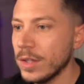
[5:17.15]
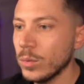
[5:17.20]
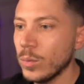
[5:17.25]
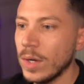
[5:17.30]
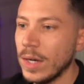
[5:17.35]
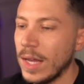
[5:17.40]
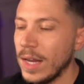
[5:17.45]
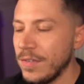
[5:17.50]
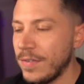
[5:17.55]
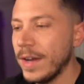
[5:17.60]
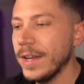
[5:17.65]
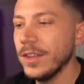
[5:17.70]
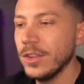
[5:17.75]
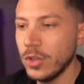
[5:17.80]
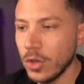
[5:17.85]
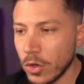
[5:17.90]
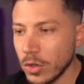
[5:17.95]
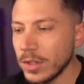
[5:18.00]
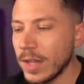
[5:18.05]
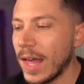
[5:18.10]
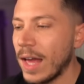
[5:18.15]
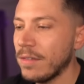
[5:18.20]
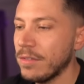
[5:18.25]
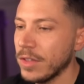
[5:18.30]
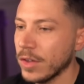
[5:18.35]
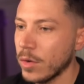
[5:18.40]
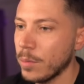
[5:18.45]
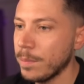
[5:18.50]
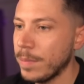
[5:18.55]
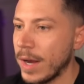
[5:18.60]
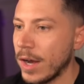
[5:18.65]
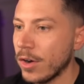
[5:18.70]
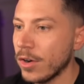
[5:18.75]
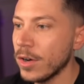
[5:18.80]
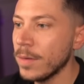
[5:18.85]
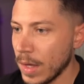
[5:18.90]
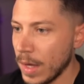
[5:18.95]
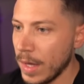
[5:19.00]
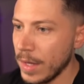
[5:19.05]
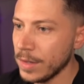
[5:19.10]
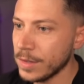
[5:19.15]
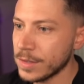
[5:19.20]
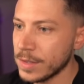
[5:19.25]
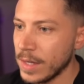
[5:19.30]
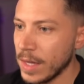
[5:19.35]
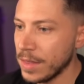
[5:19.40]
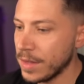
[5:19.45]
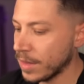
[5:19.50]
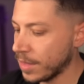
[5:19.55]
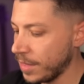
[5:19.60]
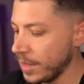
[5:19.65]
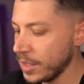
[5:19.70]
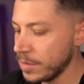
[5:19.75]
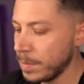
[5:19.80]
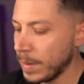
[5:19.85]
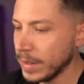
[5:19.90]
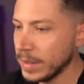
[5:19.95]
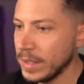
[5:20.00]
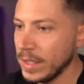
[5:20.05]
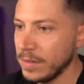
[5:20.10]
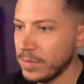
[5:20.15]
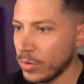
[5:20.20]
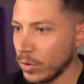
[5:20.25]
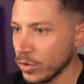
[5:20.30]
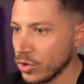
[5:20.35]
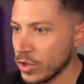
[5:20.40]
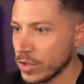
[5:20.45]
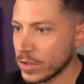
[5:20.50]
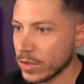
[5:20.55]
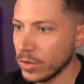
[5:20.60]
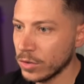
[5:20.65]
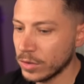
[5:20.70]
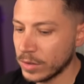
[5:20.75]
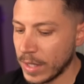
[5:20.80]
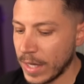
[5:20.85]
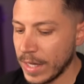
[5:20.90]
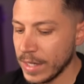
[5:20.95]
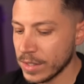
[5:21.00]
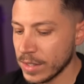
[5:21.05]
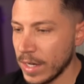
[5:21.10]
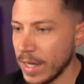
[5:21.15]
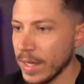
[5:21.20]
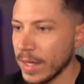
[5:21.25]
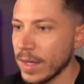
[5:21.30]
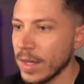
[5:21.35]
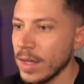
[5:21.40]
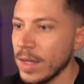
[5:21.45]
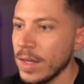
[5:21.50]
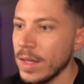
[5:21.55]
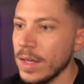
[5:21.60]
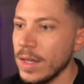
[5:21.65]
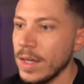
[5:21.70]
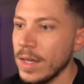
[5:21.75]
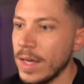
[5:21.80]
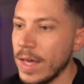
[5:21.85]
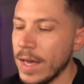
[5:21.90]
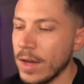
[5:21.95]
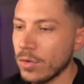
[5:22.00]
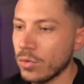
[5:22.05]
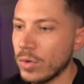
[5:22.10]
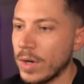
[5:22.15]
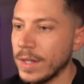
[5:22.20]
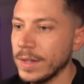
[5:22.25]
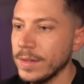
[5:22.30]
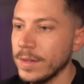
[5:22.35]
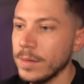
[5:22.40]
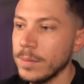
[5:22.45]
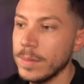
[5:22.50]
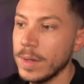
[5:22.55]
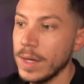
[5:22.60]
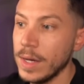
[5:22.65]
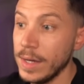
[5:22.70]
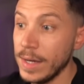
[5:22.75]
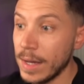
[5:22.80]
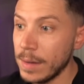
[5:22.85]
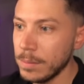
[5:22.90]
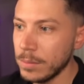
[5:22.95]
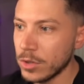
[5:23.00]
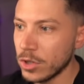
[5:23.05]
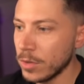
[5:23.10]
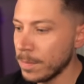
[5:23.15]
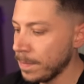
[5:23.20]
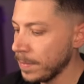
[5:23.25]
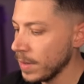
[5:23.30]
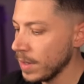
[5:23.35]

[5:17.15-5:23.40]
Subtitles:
Well, if I don't have the comparer and say that this by default just contains like a random number,